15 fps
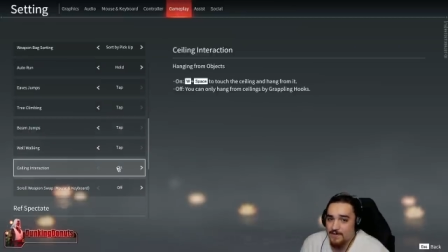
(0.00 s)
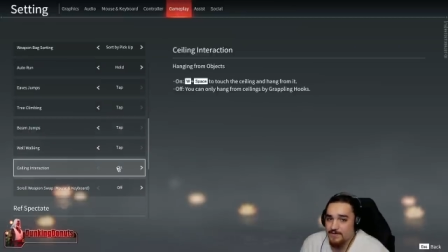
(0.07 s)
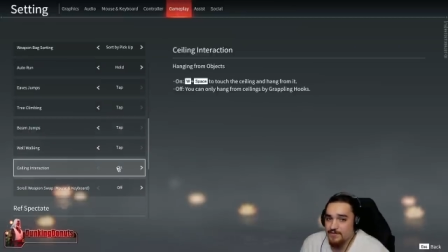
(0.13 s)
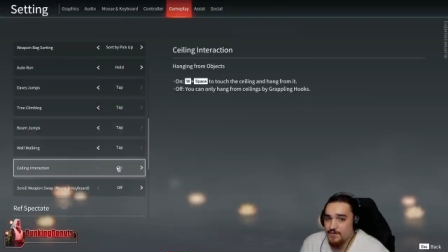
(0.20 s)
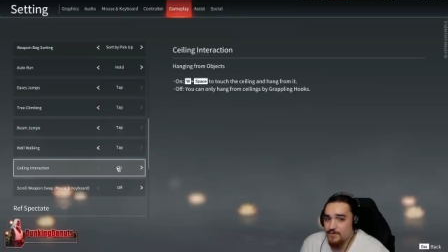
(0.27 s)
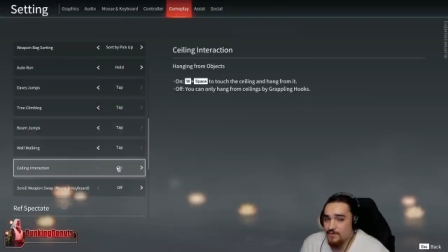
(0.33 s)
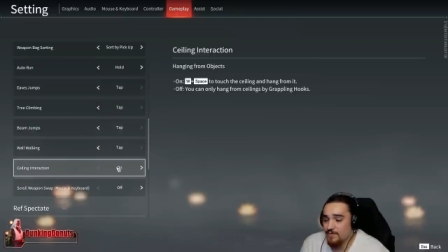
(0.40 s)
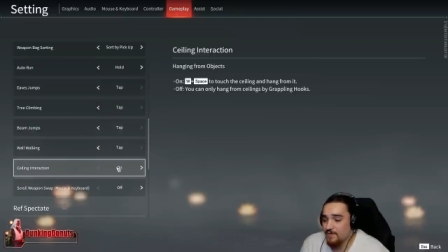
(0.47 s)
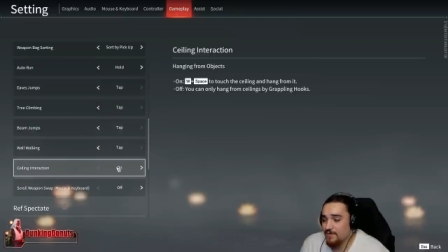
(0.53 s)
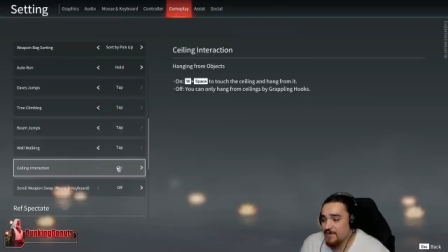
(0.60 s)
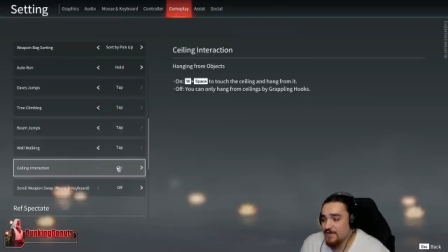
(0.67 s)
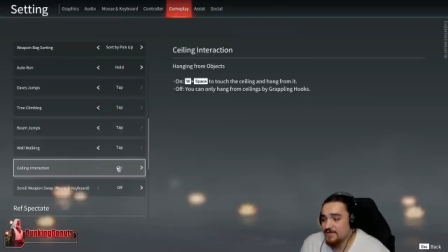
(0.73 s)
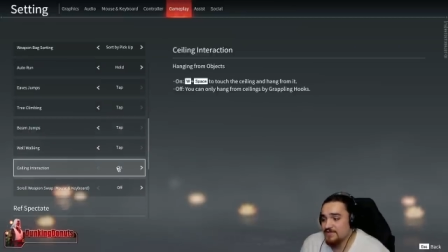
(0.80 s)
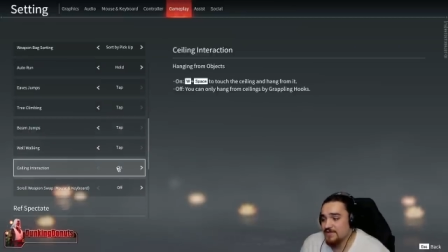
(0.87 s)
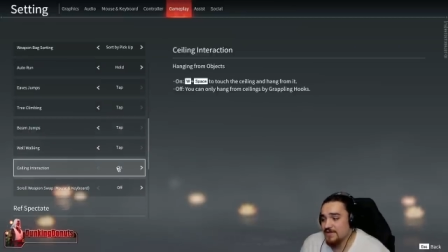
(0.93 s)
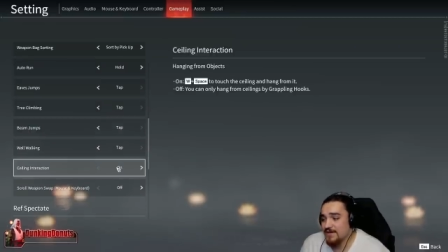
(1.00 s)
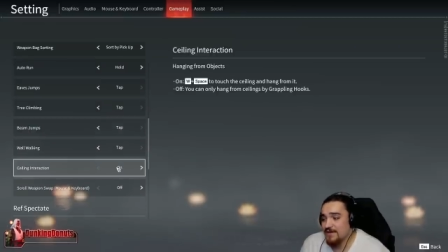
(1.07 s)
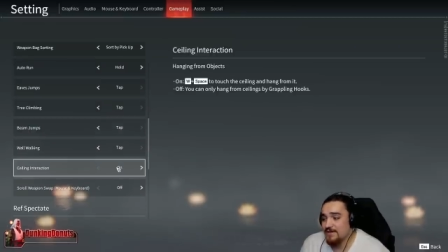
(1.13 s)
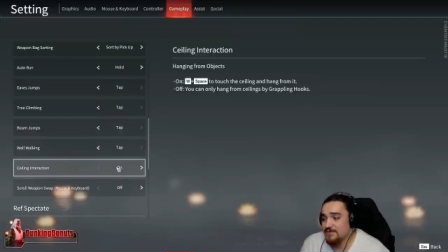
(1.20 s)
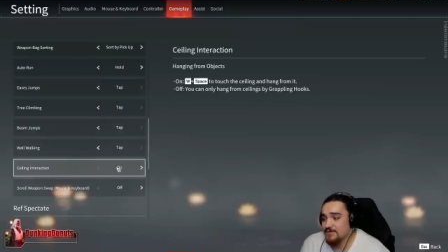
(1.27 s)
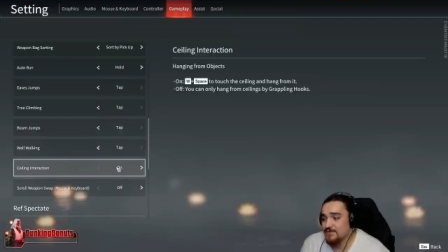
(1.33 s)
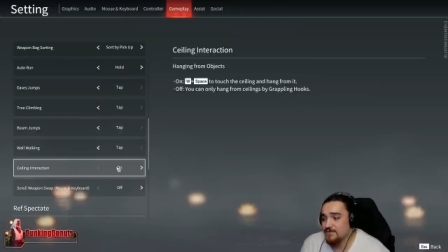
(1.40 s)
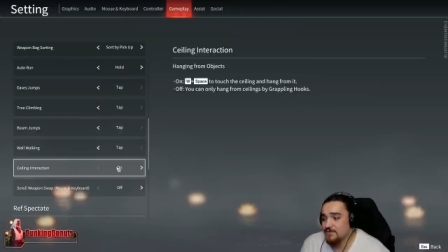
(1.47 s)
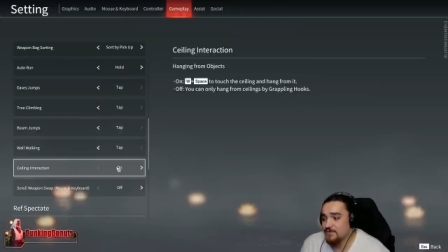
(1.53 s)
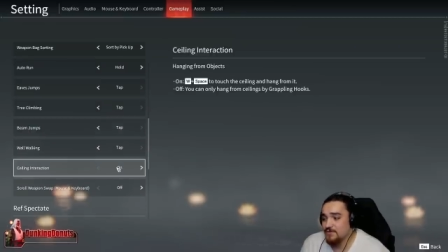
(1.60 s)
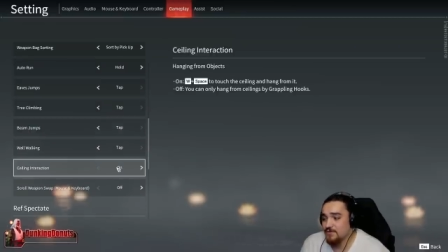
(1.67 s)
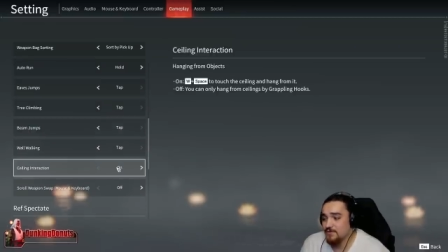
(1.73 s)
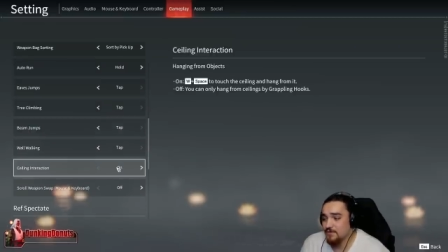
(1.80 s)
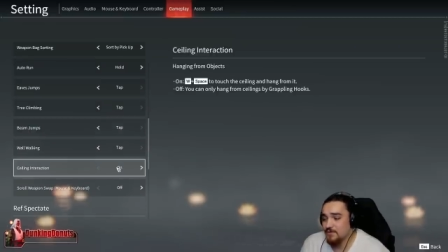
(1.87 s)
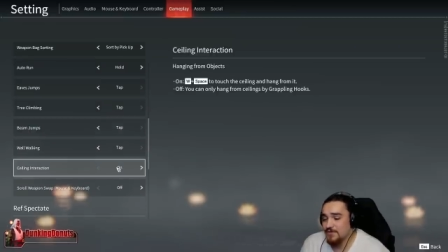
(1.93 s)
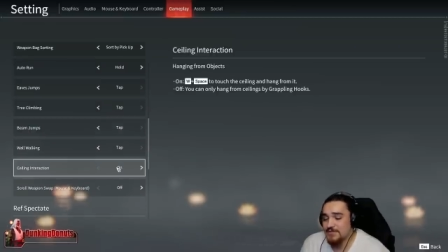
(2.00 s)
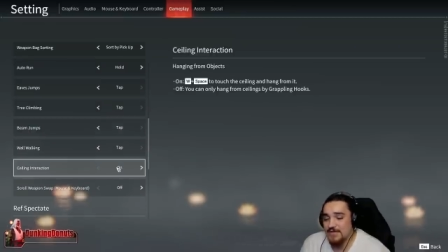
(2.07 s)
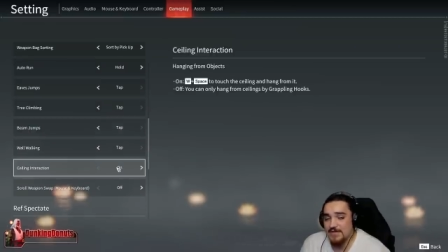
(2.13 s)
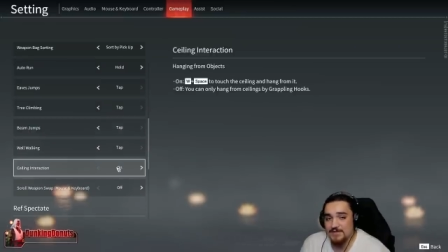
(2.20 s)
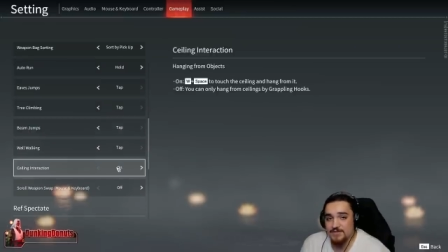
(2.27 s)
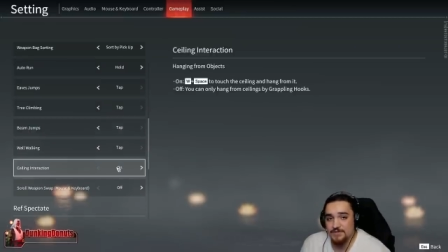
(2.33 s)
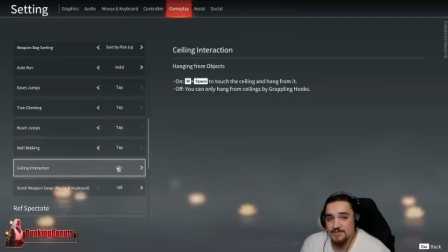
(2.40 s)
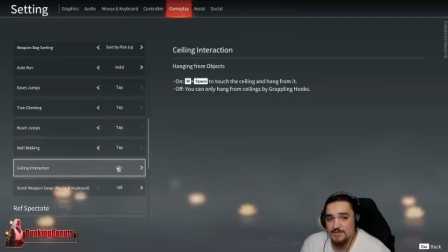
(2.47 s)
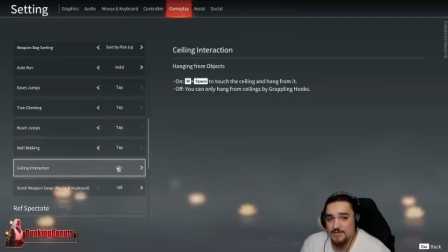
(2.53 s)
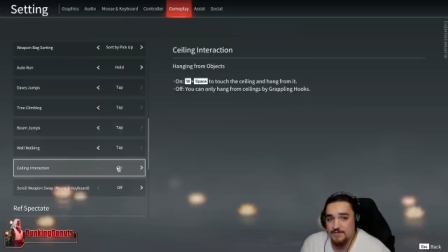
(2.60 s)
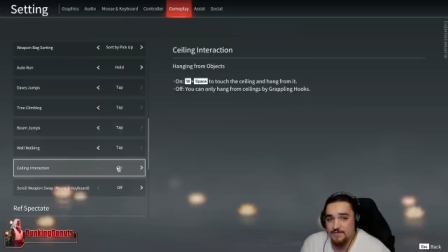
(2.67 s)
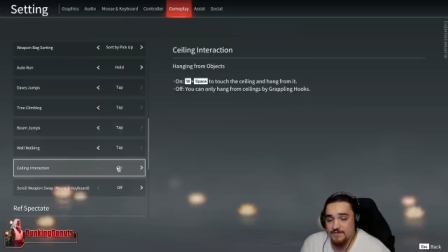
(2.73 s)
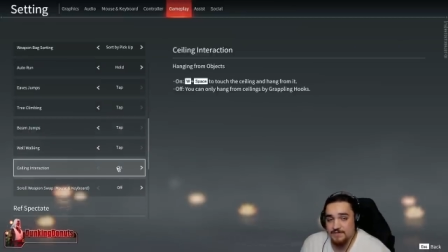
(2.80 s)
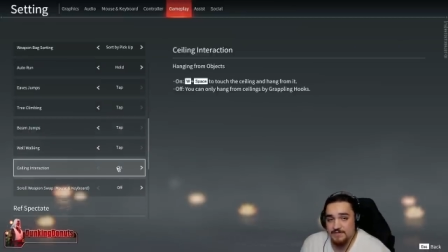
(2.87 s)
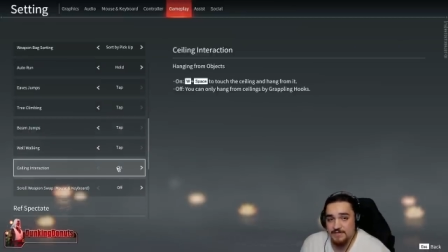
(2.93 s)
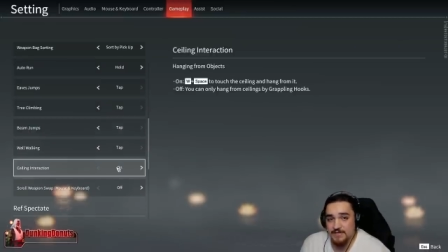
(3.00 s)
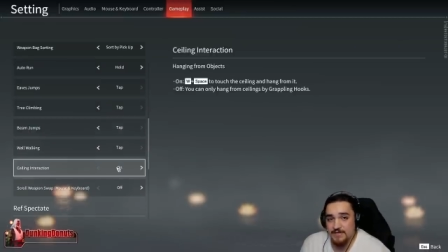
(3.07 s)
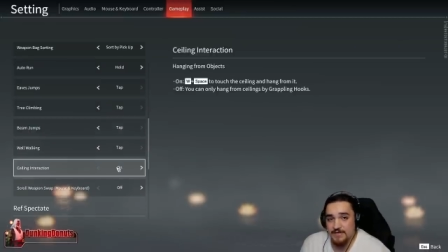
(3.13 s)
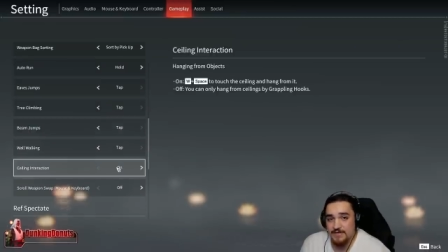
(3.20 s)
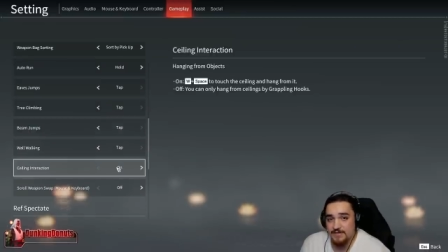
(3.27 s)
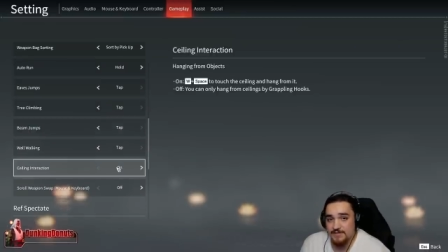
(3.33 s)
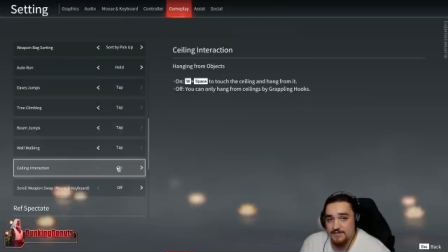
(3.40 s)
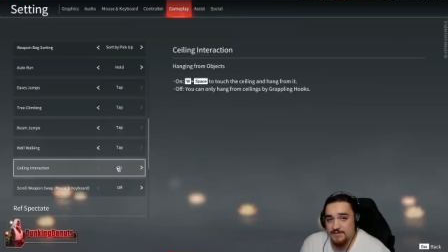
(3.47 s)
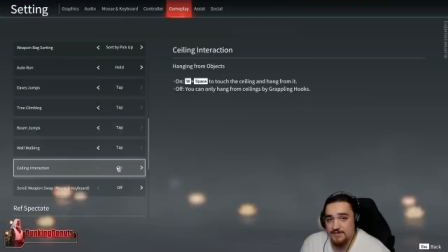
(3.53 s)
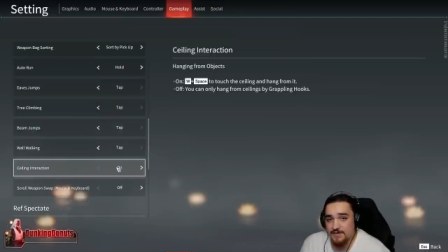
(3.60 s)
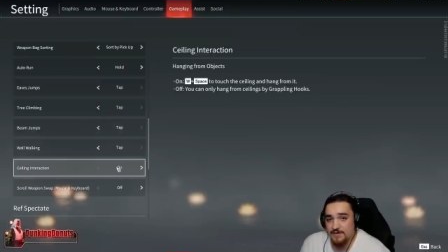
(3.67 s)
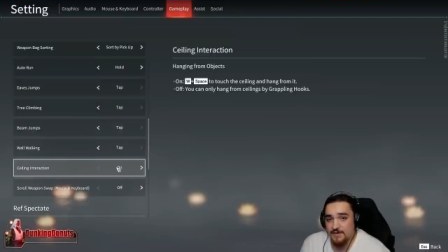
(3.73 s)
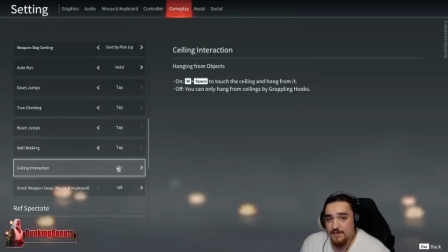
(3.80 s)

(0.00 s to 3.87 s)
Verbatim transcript: So this allows you to attach yourself to ceilings